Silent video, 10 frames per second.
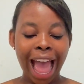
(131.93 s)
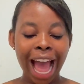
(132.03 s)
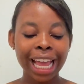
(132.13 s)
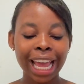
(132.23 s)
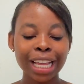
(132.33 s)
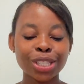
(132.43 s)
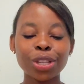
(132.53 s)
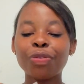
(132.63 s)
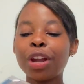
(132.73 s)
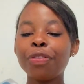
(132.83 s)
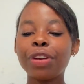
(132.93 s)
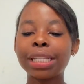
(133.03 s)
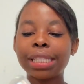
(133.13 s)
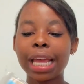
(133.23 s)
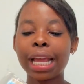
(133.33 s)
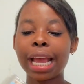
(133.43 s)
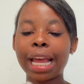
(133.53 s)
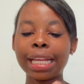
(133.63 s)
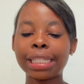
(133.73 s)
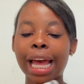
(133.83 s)
Okay, so the very first thing
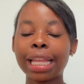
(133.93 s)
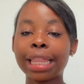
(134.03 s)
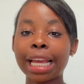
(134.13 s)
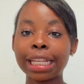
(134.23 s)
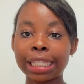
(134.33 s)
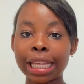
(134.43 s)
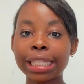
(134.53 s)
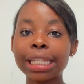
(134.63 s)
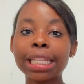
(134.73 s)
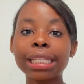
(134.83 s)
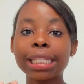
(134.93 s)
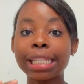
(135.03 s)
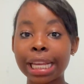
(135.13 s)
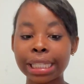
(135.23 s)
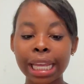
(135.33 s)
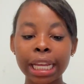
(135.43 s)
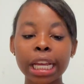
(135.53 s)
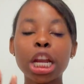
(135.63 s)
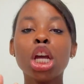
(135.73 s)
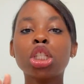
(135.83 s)
is that there is this is a testing
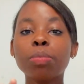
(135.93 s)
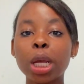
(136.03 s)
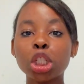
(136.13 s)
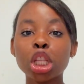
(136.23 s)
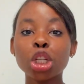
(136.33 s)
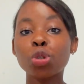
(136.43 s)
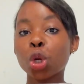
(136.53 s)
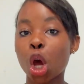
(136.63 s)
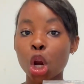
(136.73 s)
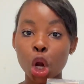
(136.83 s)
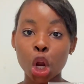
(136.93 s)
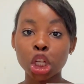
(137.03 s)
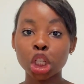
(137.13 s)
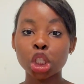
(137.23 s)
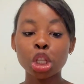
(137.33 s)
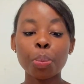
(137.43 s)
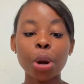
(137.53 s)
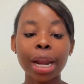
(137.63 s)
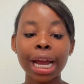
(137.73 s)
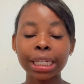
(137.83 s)
kit to make sure that you're not allergic to the
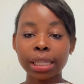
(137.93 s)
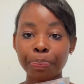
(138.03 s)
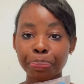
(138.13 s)
product.